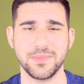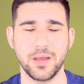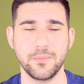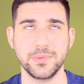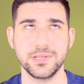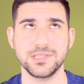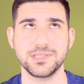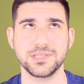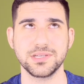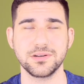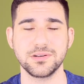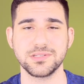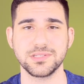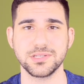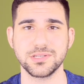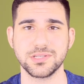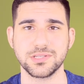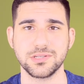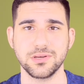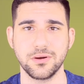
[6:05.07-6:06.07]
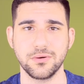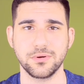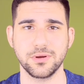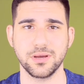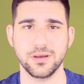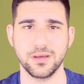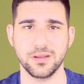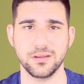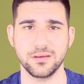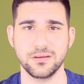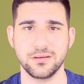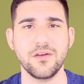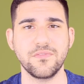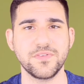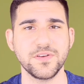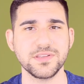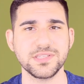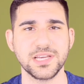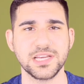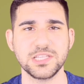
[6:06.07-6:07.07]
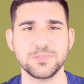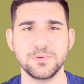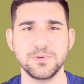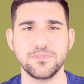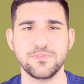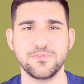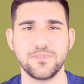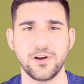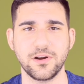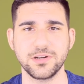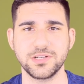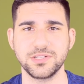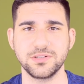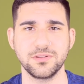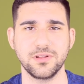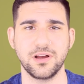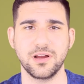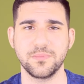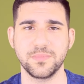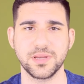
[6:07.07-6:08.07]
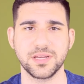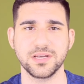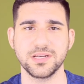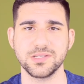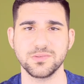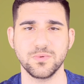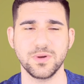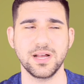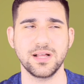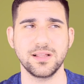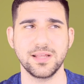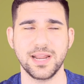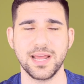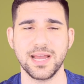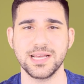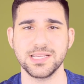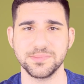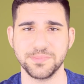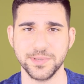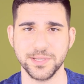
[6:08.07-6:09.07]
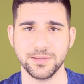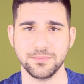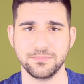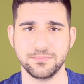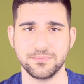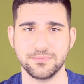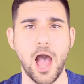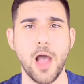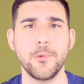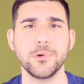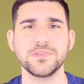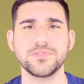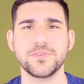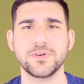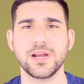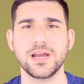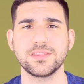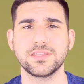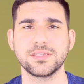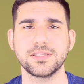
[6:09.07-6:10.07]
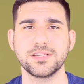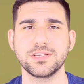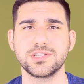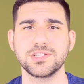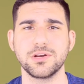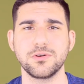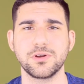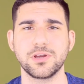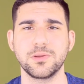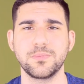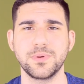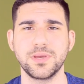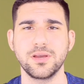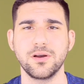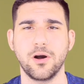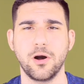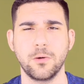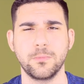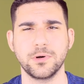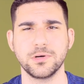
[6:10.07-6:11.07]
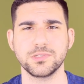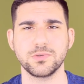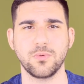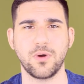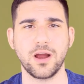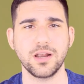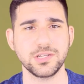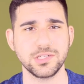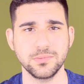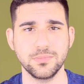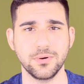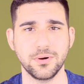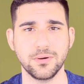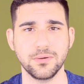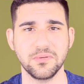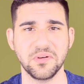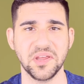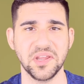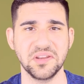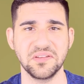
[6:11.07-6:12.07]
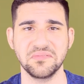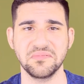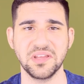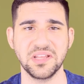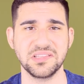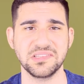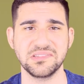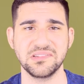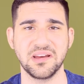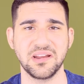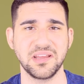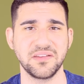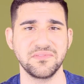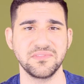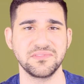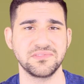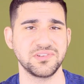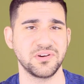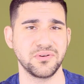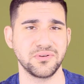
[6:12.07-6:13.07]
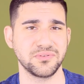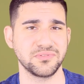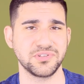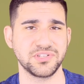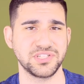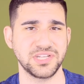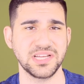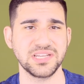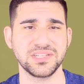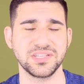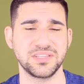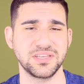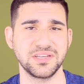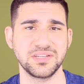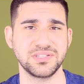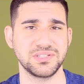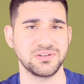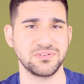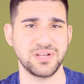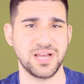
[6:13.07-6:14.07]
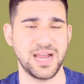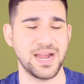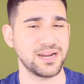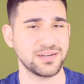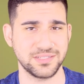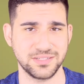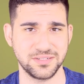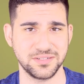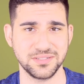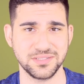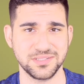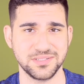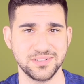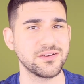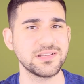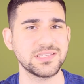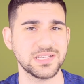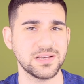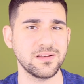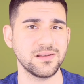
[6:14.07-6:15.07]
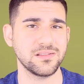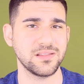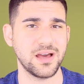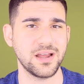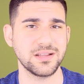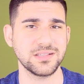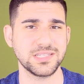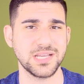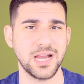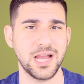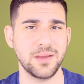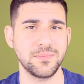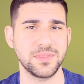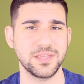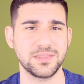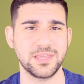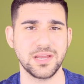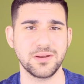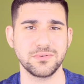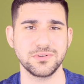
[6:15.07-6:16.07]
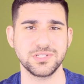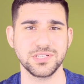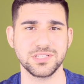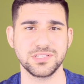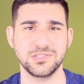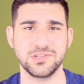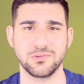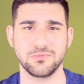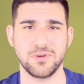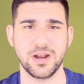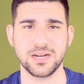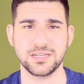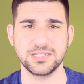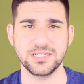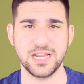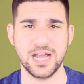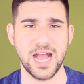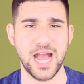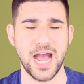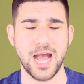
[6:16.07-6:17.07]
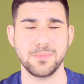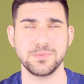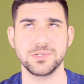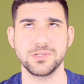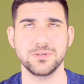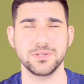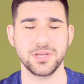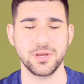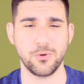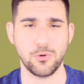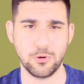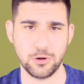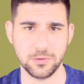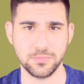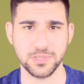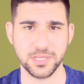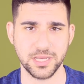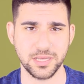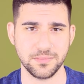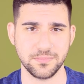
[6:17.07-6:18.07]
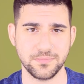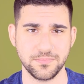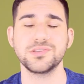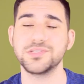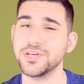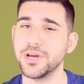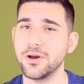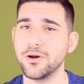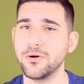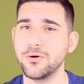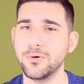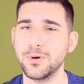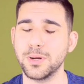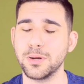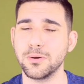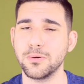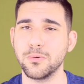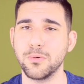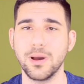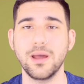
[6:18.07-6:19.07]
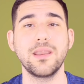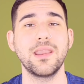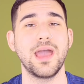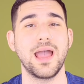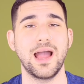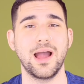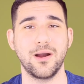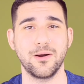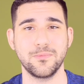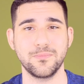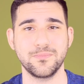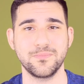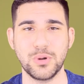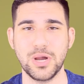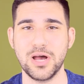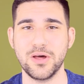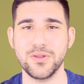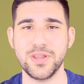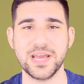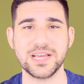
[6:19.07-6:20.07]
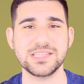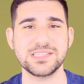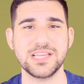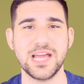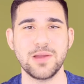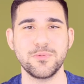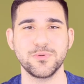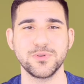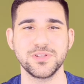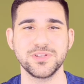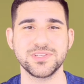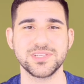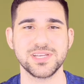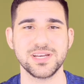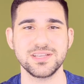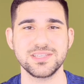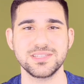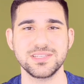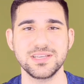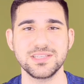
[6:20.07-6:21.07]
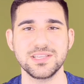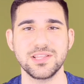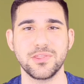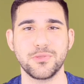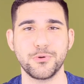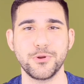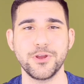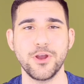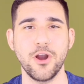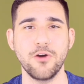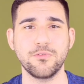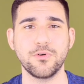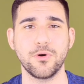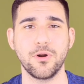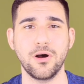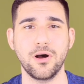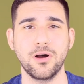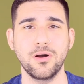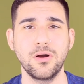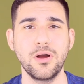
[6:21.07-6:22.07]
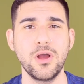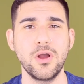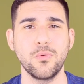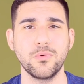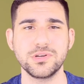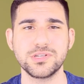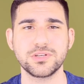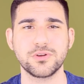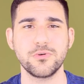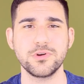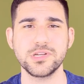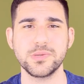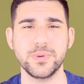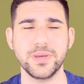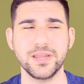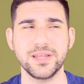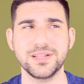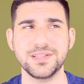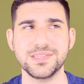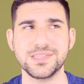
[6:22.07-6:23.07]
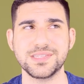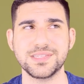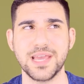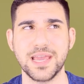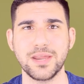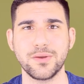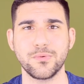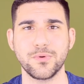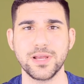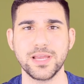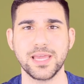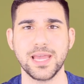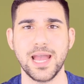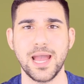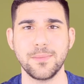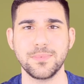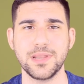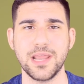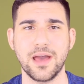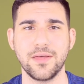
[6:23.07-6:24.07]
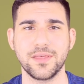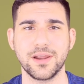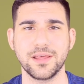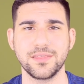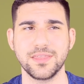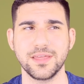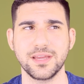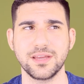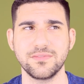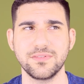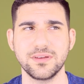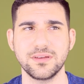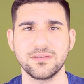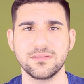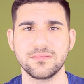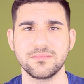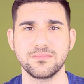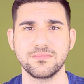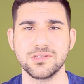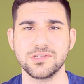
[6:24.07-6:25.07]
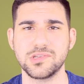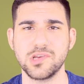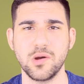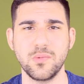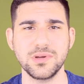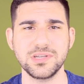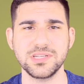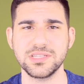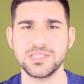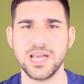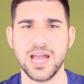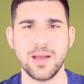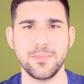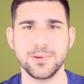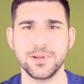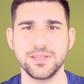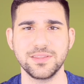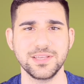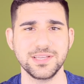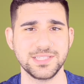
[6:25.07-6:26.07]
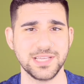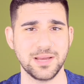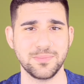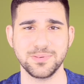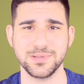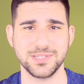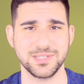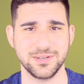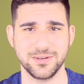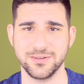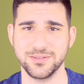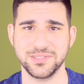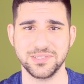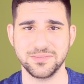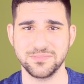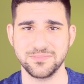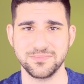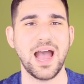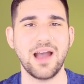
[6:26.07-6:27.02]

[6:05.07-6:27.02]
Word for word: I mean seriously, so good. It feels like it's been far too long because, well, it has been. I almost forgot that this show could be almost watchable, and it's not even total shade to the adult actors. You can tell a lot of time that they were just directed absolutely horribly. So, what now? Well, next time we'll discuss season 3 overall, which is going to be an insane recap now that I think of it. So much has happened in these episodes.